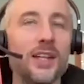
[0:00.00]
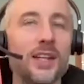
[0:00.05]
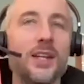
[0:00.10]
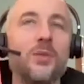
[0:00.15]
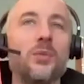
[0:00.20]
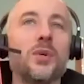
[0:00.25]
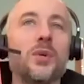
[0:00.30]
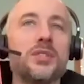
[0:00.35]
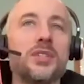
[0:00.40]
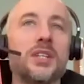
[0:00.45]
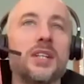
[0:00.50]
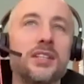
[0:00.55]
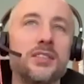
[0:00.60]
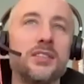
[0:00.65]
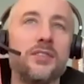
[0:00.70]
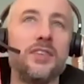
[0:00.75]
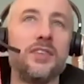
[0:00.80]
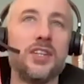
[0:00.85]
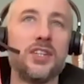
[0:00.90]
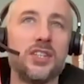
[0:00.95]
and there wasn't a
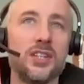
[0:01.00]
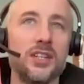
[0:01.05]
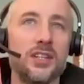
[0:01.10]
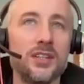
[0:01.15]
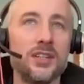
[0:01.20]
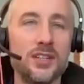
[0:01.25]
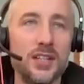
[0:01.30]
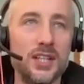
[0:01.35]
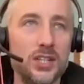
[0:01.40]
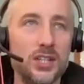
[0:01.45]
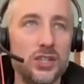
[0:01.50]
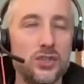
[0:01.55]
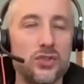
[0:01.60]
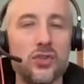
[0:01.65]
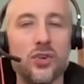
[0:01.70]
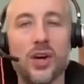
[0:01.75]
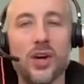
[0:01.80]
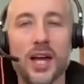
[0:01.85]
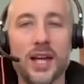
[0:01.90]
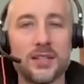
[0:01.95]
sufficiently
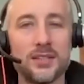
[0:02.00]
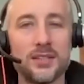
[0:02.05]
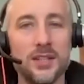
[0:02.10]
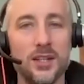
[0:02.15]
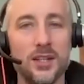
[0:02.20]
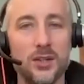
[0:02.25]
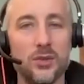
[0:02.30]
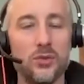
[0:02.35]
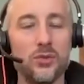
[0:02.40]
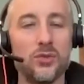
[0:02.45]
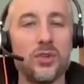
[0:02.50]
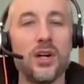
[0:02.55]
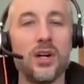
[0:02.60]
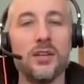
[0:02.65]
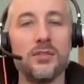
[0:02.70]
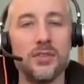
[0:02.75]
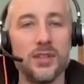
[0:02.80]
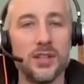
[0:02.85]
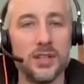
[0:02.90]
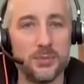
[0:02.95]
strong external
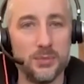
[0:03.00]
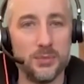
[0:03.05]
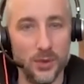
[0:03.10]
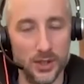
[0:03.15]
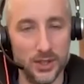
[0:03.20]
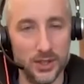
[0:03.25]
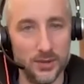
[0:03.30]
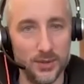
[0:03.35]
driver at this point